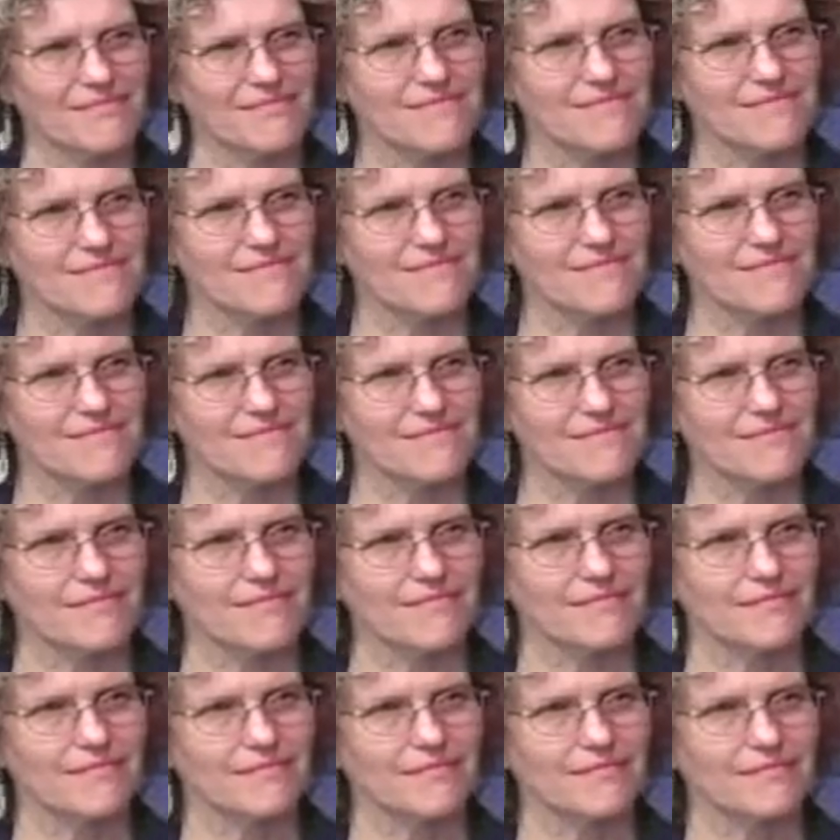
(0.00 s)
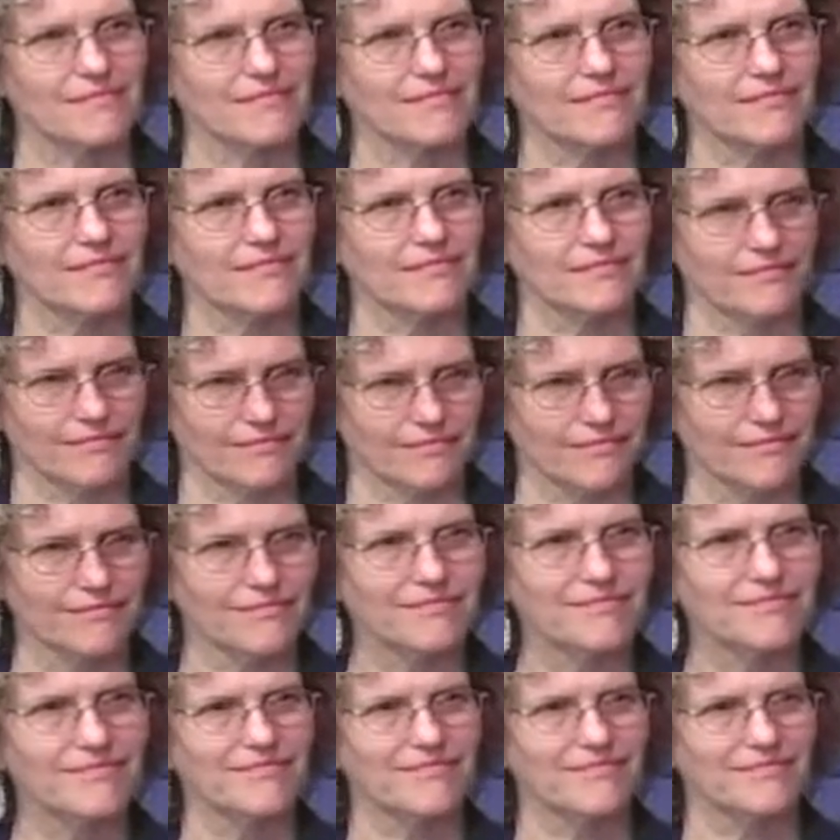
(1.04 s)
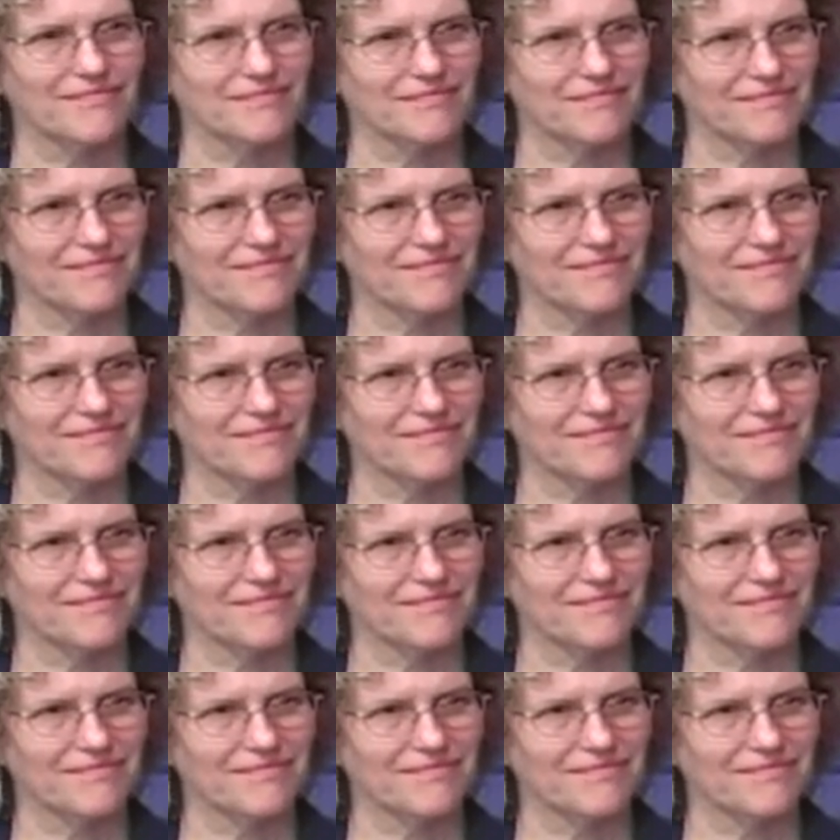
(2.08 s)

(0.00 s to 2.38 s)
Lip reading: the benefit of now this home when he passes